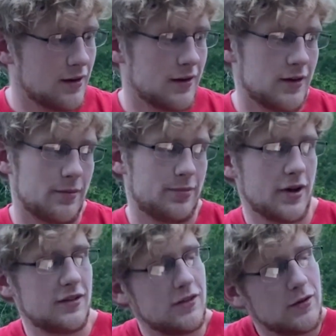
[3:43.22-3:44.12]
No,
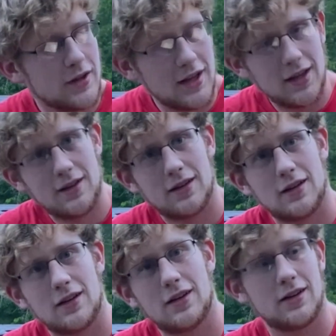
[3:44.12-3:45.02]
places you can eat,
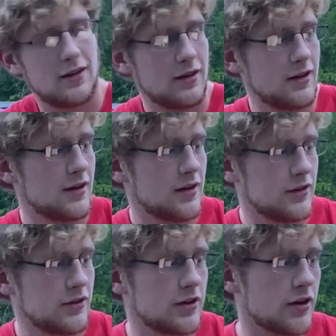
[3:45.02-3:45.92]

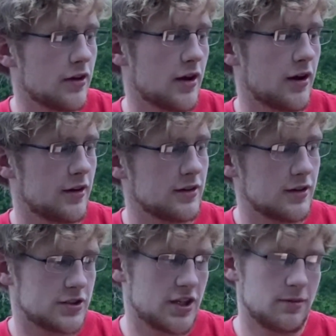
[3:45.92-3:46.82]
you can go to
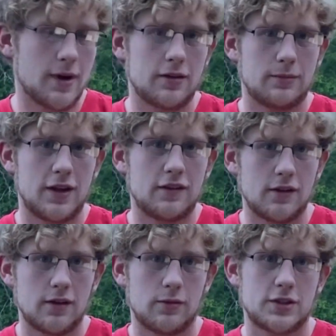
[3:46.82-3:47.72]
Cheat Mountain
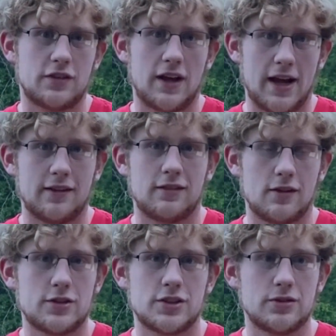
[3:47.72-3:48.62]
Pizza, which is at
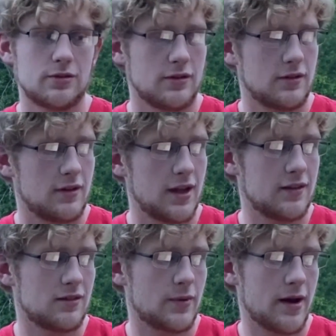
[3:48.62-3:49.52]
Snowshoe.
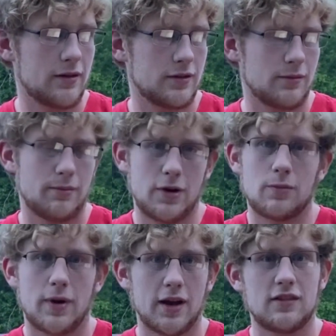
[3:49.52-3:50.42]
It's around middle
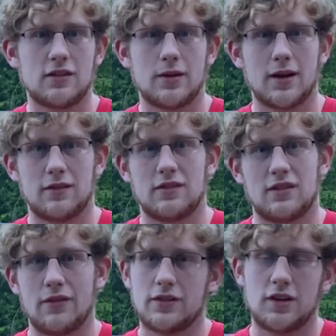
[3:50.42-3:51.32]
price, around
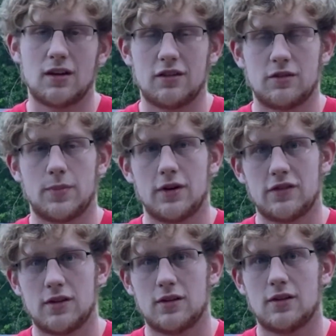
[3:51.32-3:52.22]
seventeen dollars a
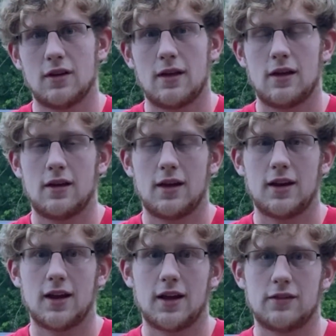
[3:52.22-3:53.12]
person, and
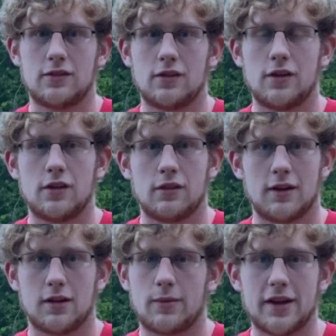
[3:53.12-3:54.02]
it has
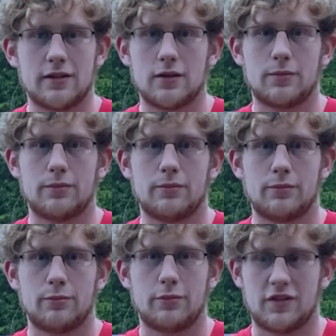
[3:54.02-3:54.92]
like a regular,
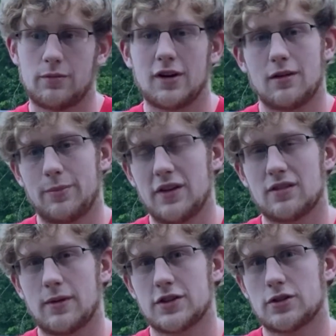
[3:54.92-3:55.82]
it's a regular pizza
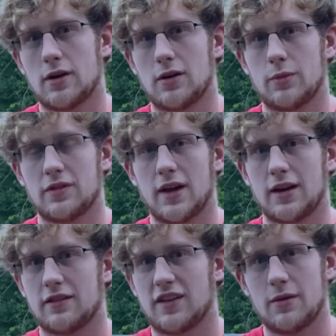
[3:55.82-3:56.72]
restaurant with like
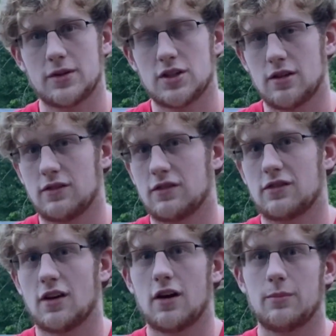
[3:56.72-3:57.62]
sandwiches,
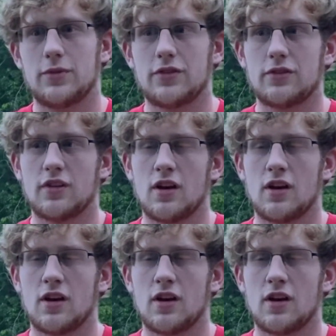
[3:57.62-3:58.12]
subs,